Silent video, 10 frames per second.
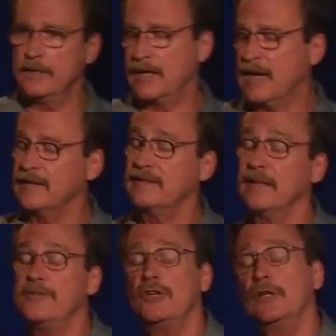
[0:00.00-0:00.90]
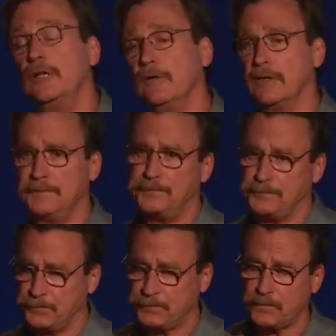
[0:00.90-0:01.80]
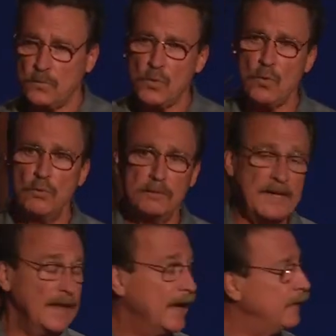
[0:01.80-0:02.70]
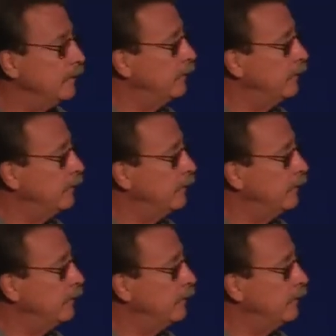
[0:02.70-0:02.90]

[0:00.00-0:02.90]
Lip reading: in the constellation Lyra, would be that.